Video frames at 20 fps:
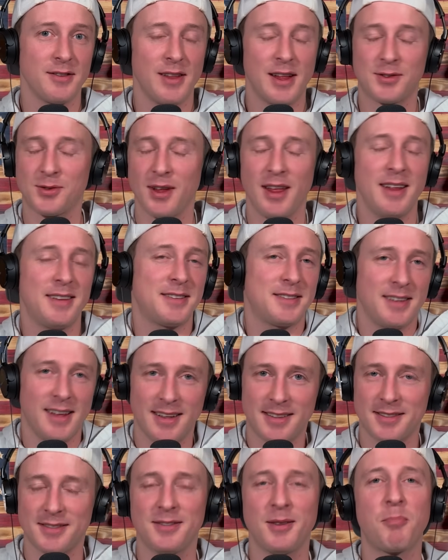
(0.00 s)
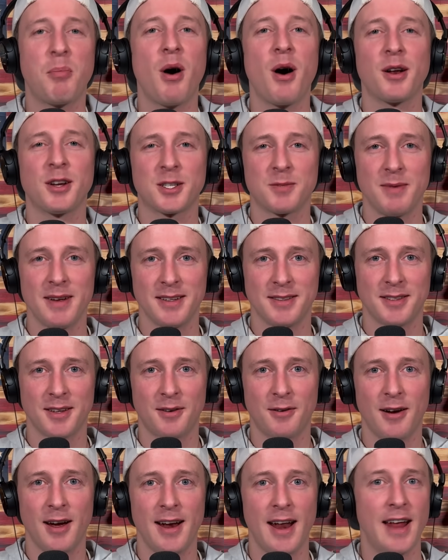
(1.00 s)
It's the punishments,
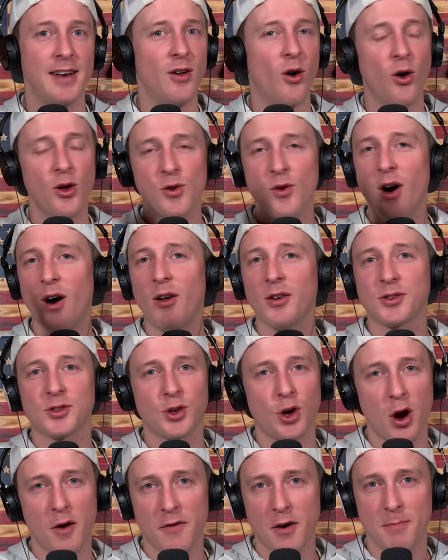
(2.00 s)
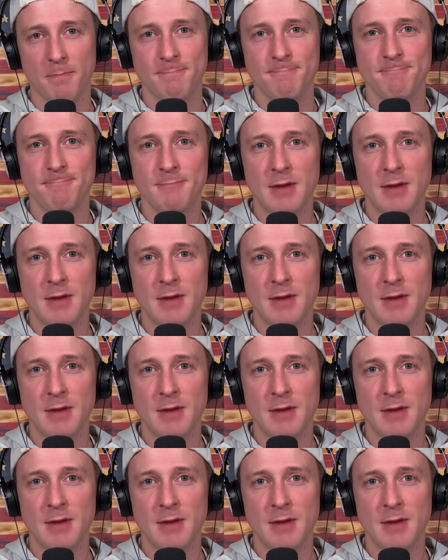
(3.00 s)
all right? I know you all serve them.